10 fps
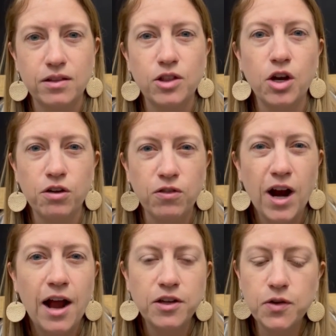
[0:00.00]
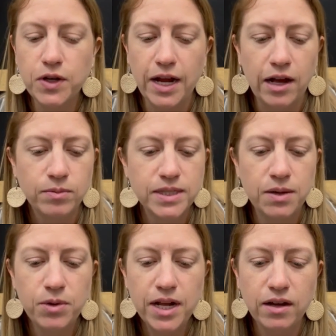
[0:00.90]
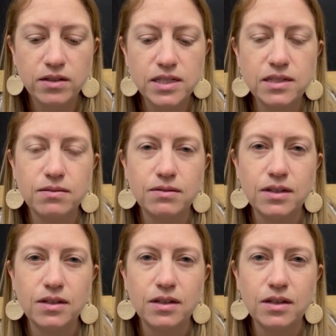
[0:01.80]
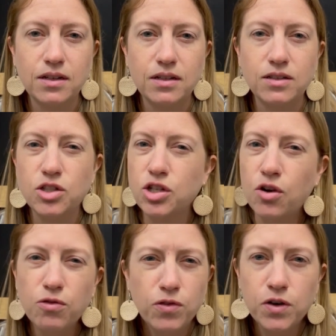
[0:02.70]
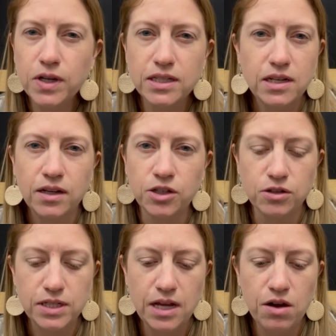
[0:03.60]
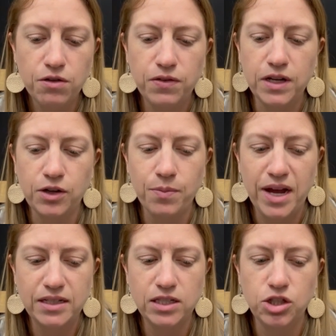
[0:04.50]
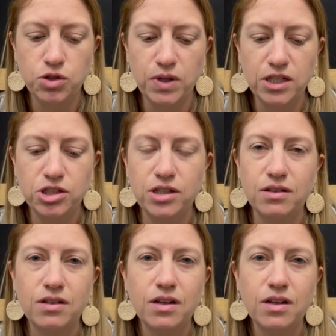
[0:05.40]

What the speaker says: Look for how you could help someone else. Don't focus on yourself and your bad situation.